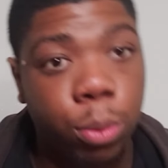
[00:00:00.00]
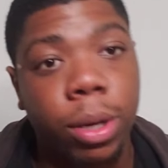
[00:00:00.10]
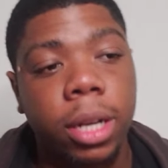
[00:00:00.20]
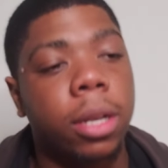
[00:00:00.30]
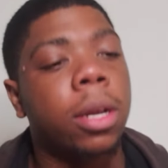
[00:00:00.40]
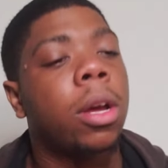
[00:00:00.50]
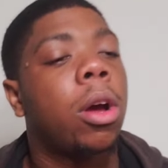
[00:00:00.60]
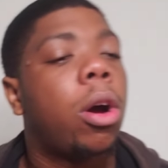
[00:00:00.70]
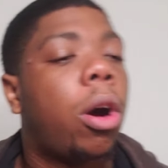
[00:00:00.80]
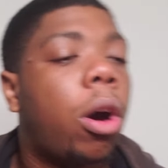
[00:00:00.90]
been running
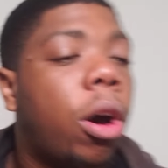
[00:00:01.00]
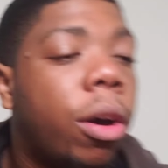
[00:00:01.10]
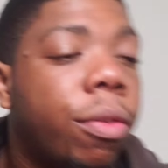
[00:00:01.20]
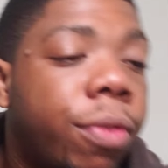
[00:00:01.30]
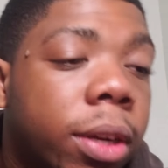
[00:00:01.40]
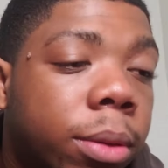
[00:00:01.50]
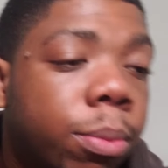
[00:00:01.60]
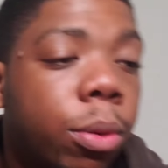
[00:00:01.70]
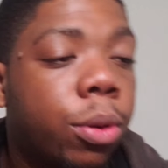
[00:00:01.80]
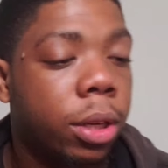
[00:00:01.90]
all fucking
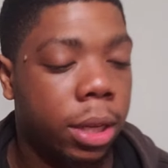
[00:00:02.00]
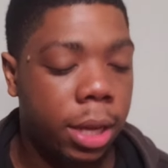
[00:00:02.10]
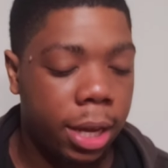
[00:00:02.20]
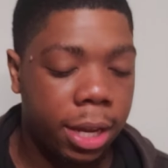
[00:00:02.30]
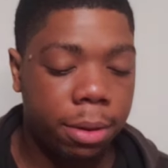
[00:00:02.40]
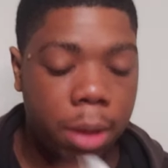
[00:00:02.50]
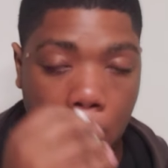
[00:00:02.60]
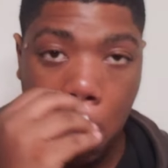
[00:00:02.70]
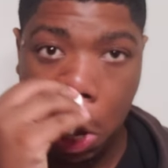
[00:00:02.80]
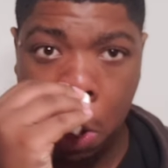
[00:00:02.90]
morning, gang.
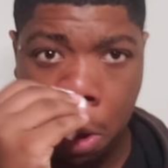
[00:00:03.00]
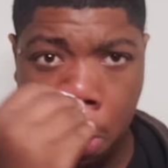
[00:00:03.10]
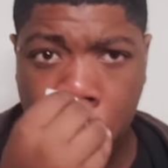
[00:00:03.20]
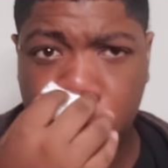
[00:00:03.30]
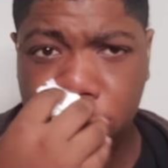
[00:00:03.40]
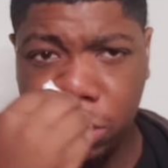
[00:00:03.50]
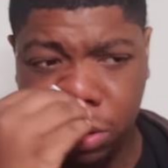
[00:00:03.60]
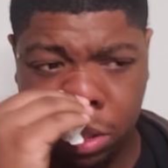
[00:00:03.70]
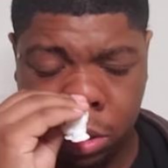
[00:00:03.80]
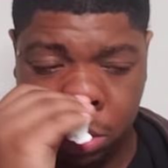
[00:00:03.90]
So
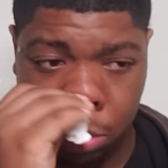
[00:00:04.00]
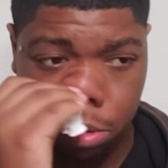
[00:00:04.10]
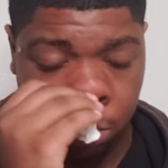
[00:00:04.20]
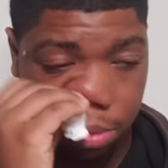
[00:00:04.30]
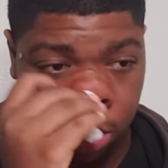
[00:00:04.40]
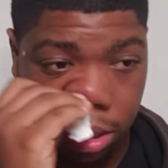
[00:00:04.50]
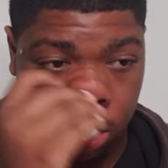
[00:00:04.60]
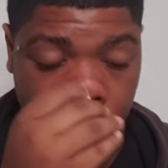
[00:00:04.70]
excuse me.